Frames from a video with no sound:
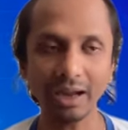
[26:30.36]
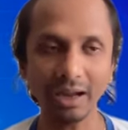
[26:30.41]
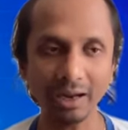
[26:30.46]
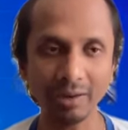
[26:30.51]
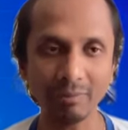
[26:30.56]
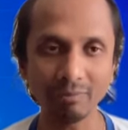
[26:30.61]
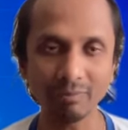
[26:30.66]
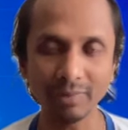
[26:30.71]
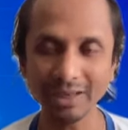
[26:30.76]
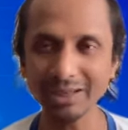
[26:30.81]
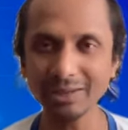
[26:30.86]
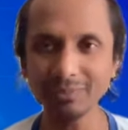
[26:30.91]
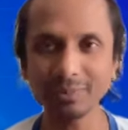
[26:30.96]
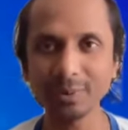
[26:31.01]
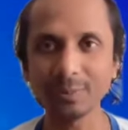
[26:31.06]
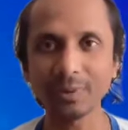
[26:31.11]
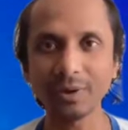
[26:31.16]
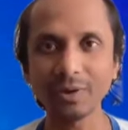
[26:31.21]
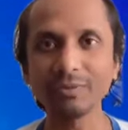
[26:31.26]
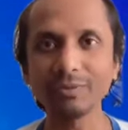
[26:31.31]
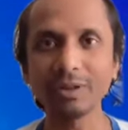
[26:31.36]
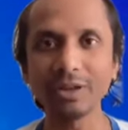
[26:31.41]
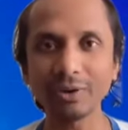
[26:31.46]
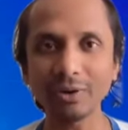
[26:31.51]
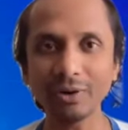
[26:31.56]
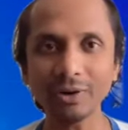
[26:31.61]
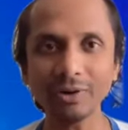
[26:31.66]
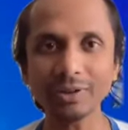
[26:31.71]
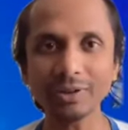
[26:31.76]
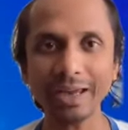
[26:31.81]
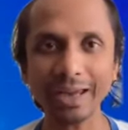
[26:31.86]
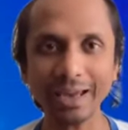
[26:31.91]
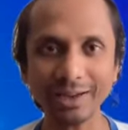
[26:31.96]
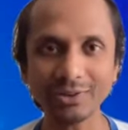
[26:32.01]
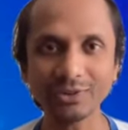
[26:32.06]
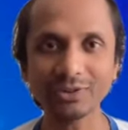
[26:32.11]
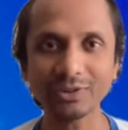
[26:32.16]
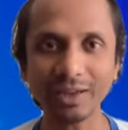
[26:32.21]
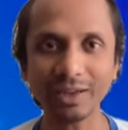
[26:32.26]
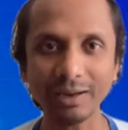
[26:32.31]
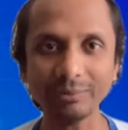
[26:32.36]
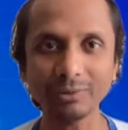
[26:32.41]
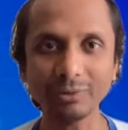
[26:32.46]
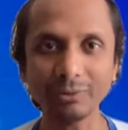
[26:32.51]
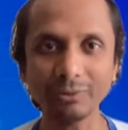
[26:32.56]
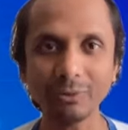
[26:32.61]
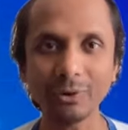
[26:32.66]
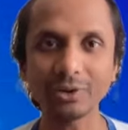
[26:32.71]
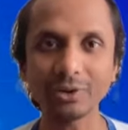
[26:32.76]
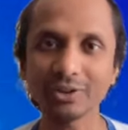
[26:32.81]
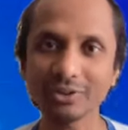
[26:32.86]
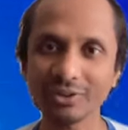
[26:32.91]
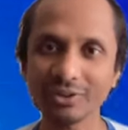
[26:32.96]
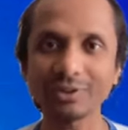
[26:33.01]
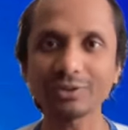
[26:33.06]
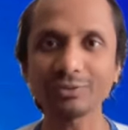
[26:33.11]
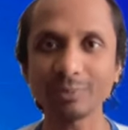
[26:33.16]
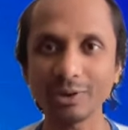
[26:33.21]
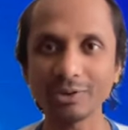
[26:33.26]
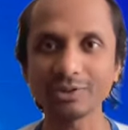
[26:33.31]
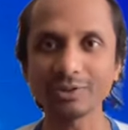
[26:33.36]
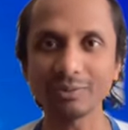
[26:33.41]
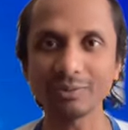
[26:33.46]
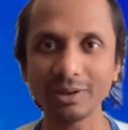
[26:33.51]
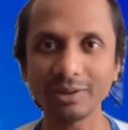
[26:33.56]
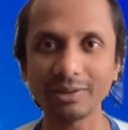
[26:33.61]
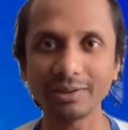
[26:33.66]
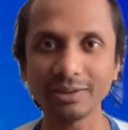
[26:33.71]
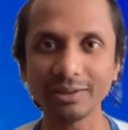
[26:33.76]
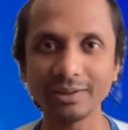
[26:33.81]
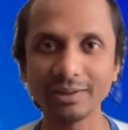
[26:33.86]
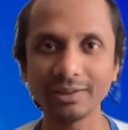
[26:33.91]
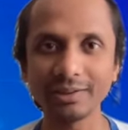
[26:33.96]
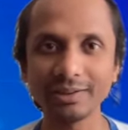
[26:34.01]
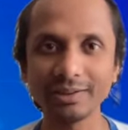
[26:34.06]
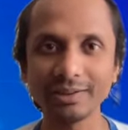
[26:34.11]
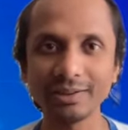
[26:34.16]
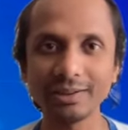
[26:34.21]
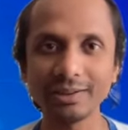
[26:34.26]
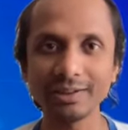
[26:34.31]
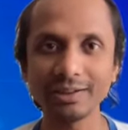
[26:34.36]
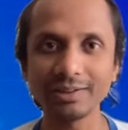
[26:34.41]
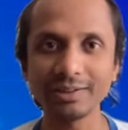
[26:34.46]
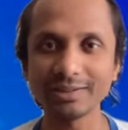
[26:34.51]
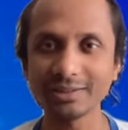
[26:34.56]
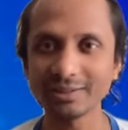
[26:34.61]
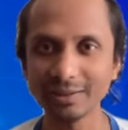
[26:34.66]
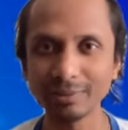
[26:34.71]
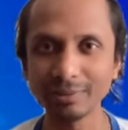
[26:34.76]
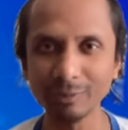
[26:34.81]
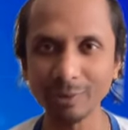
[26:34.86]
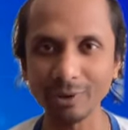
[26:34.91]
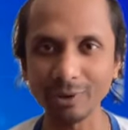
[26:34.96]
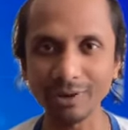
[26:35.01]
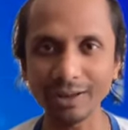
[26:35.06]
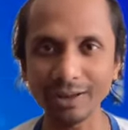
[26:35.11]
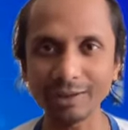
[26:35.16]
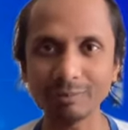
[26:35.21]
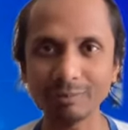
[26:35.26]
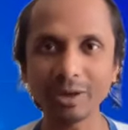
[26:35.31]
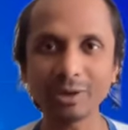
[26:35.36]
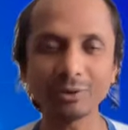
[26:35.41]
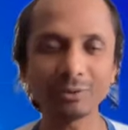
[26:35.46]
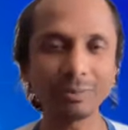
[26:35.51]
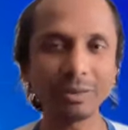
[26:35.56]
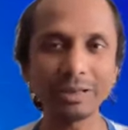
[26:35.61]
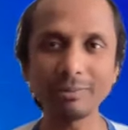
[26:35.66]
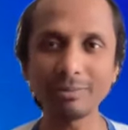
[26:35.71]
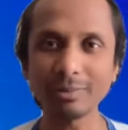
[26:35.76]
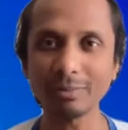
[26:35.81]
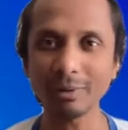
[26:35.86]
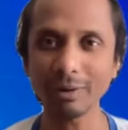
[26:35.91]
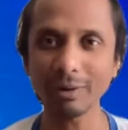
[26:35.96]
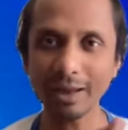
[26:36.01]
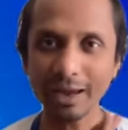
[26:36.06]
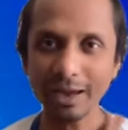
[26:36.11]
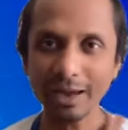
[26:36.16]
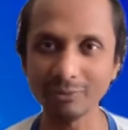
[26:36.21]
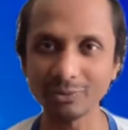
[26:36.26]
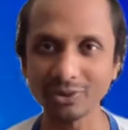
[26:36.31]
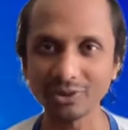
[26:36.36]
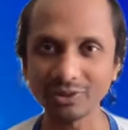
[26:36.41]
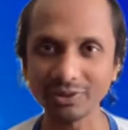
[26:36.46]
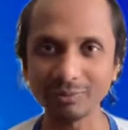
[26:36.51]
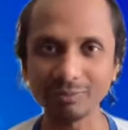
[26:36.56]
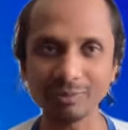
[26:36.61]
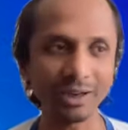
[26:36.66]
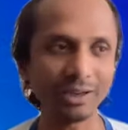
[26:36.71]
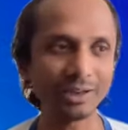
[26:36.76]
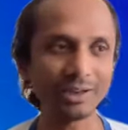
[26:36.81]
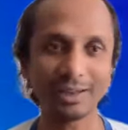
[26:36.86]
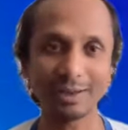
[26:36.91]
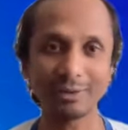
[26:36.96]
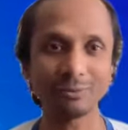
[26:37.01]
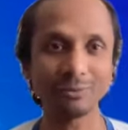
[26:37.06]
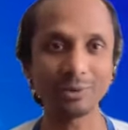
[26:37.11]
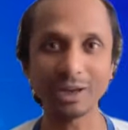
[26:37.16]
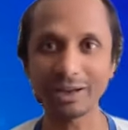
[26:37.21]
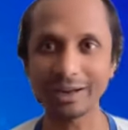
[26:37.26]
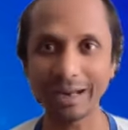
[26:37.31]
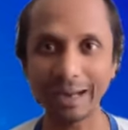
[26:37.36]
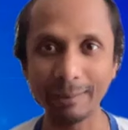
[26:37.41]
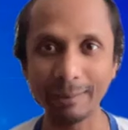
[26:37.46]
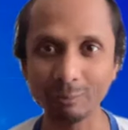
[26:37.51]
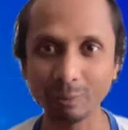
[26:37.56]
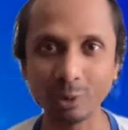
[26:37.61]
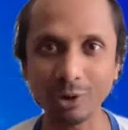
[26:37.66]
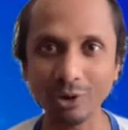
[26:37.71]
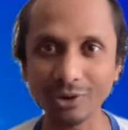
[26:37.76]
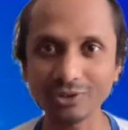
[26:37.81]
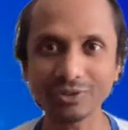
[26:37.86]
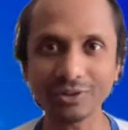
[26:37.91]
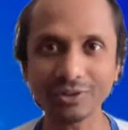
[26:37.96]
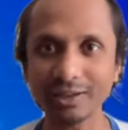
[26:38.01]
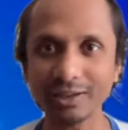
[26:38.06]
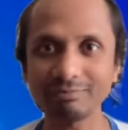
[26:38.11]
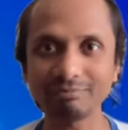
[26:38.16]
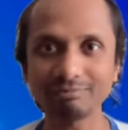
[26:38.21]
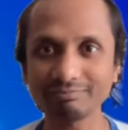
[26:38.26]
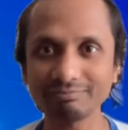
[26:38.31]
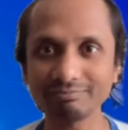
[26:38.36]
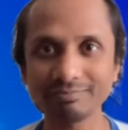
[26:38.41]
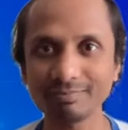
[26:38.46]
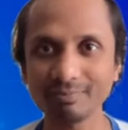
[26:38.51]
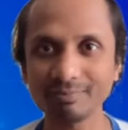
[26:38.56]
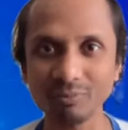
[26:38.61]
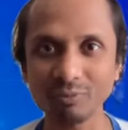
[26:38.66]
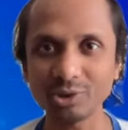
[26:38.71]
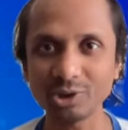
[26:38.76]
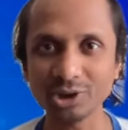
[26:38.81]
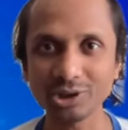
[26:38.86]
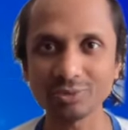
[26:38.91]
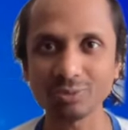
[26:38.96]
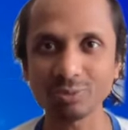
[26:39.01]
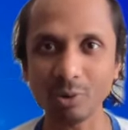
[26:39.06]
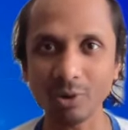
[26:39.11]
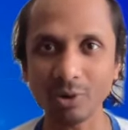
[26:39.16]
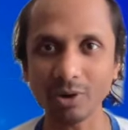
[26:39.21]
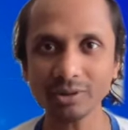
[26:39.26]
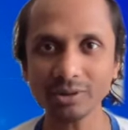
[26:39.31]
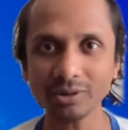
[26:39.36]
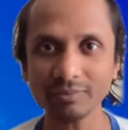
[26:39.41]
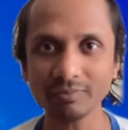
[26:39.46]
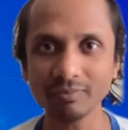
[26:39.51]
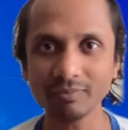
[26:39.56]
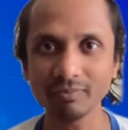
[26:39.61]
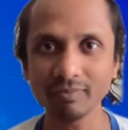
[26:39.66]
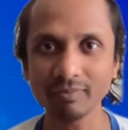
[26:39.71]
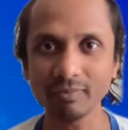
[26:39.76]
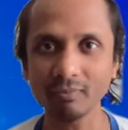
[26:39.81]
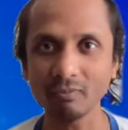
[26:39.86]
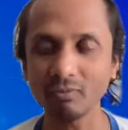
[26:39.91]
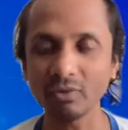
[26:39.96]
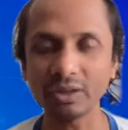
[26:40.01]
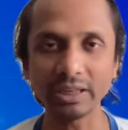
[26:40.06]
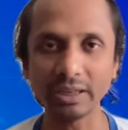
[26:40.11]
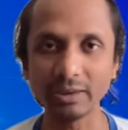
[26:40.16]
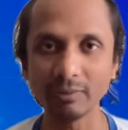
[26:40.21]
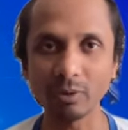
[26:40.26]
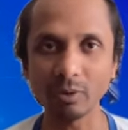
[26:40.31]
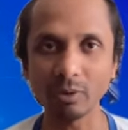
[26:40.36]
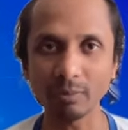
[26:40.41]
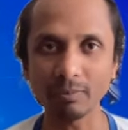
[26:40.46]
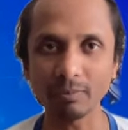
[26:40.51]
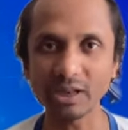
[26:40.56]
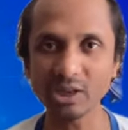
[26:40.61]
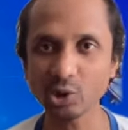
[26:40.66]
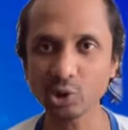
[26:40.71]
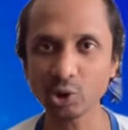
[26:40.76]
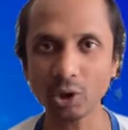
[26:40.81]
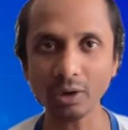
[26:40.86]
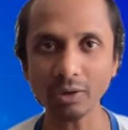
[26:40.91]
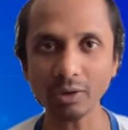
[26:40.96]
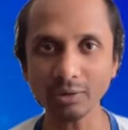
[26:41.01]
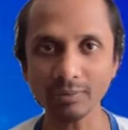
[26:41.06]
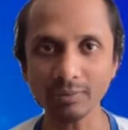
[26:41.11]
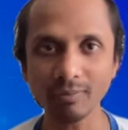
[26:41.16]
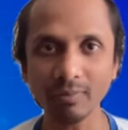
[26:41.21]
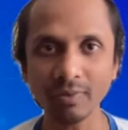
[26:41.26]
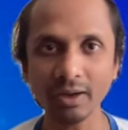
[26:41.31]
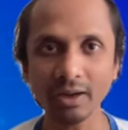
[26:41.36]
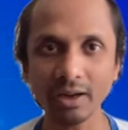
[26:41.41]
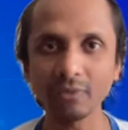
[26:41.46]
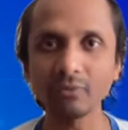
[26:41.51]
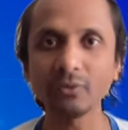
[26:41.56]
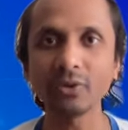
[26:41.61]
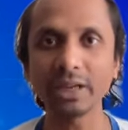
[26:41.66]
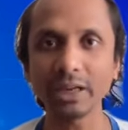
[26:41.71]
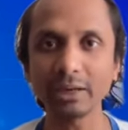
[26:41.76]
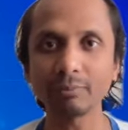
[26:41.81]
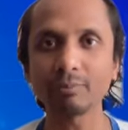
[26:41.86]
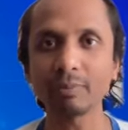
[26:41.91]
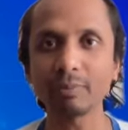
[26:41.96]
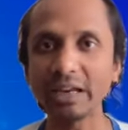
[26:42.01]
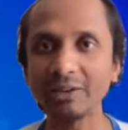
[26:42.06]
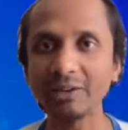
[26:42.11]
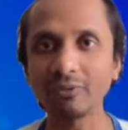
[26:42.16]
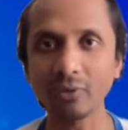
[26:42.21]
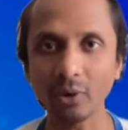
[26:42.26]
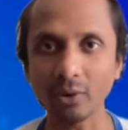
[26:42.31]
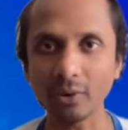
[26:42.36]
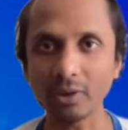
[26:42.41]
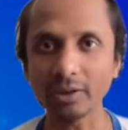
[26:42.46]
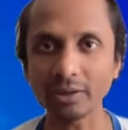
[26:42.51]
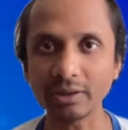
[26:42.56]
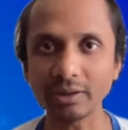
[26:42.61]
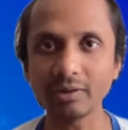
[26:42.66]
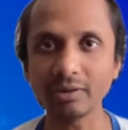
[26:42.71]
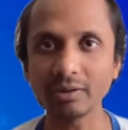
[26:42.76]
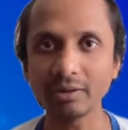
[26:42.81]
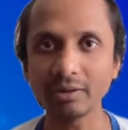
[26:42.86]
And many people will not accept for this responsibility. It's a simple, like, because many people have this in mind, like we are employees and we just work, we give our best shot and we get paid for it.